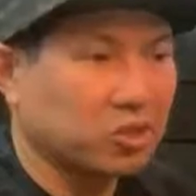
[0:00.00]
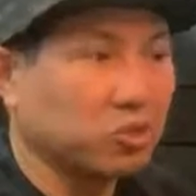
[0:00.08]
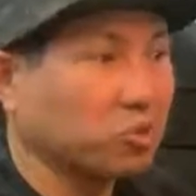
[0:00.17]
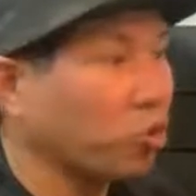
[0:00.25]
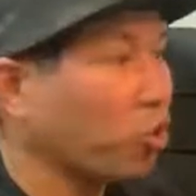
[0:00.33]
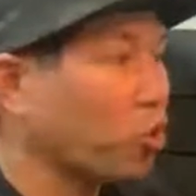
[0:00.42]

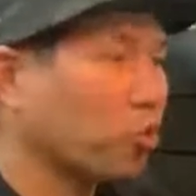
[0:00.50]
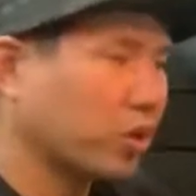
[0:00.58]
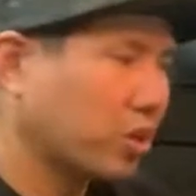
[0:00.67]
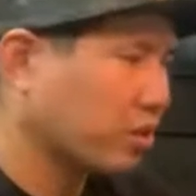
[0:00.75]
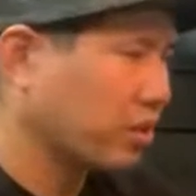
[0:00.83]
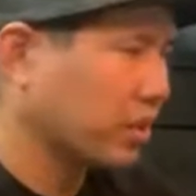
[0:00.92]
no
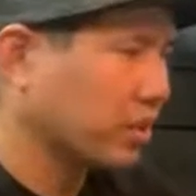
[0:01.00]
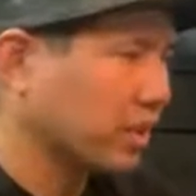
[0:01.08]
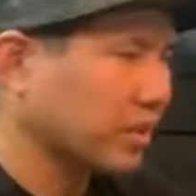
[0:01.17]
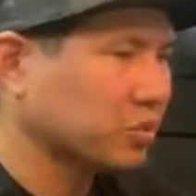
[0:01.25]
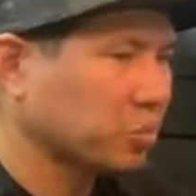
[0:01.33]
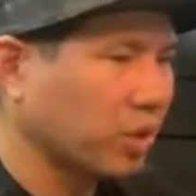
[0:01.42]
current.
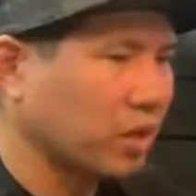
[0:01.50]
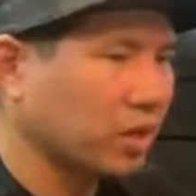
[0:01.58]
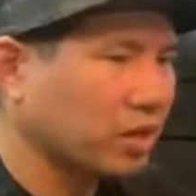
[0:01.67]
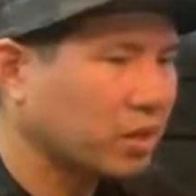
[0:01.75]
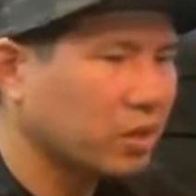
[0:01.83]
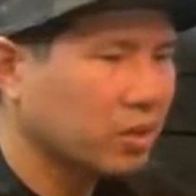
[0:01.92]
That's
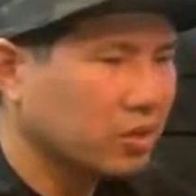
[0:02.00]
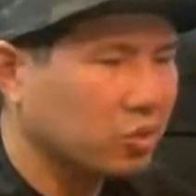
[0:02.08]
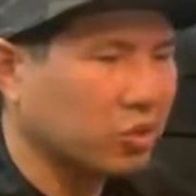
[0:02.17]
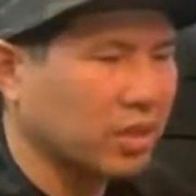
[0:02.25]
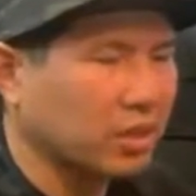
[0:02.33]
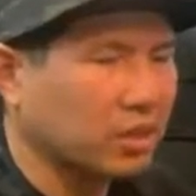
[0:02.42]
where you
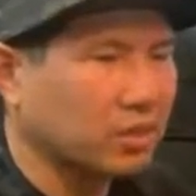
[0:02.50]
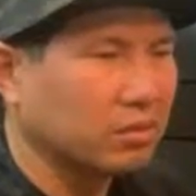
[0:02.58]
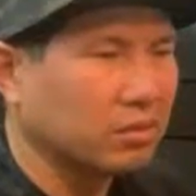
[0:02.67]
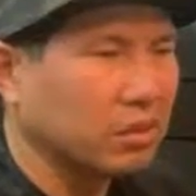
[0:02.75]
can